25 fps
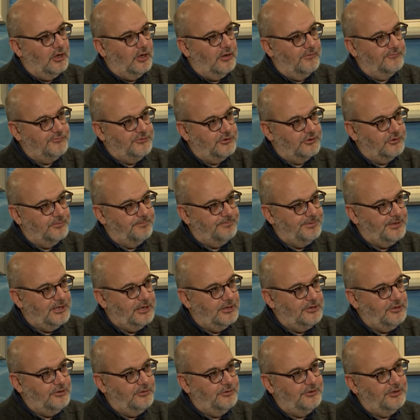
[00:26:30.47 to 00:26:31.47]
of the
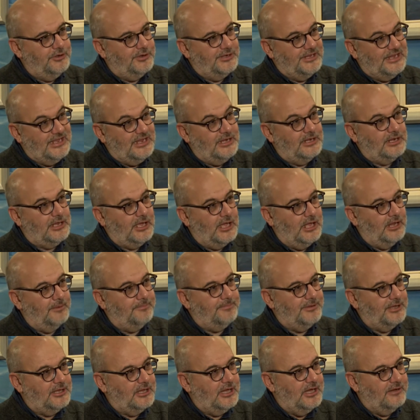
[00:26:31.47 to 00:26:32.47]
European Union in
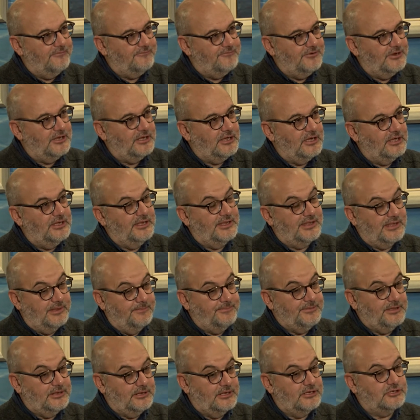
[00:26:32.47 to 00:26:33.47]
helping Africa is
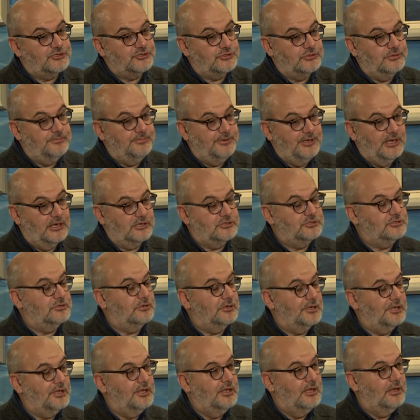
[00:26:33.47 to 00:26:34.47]
something that should be
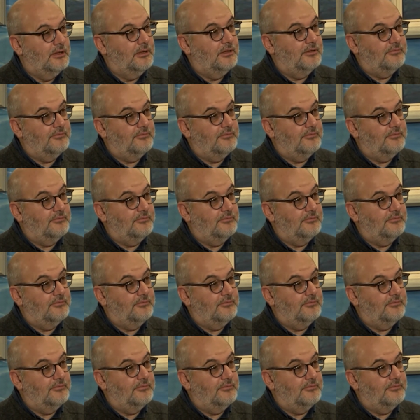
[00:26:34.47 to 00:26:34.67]
actually